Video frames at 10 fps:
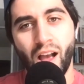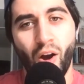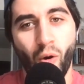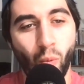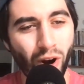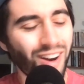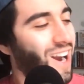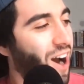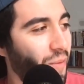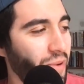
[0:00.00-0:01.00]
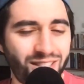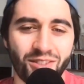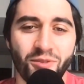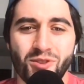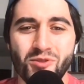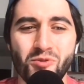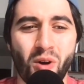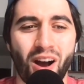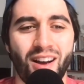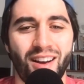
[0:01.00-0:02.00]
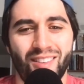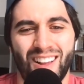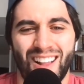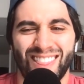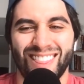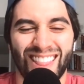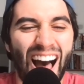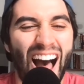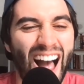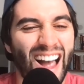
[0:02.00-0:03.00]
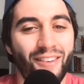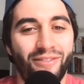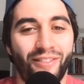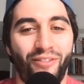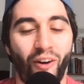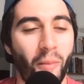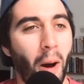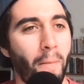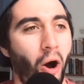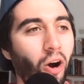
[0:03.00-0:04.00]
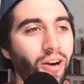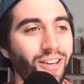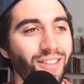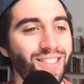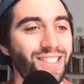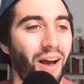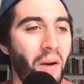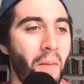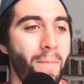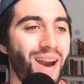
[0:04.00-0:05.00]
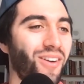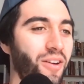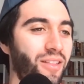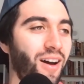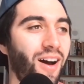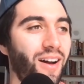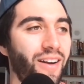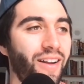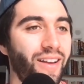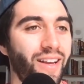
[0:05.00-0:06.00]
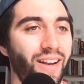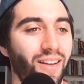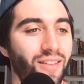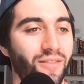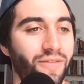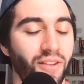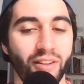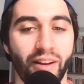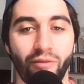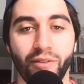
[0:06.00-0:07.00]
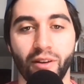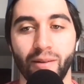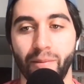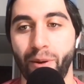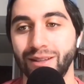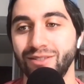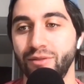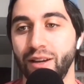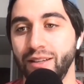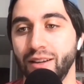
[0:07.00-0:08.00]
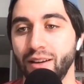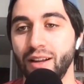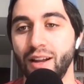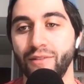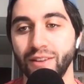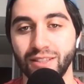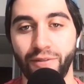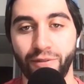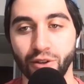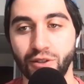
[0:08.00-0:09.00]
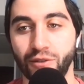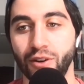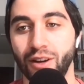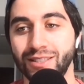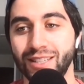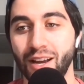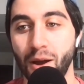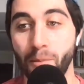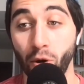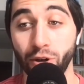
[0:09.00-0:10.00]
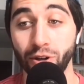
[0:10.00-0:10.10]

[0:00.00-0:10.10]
We're coming to you live from Parker's Marathon in Philadelphia, Pennsylvania. This is a first for us. Parker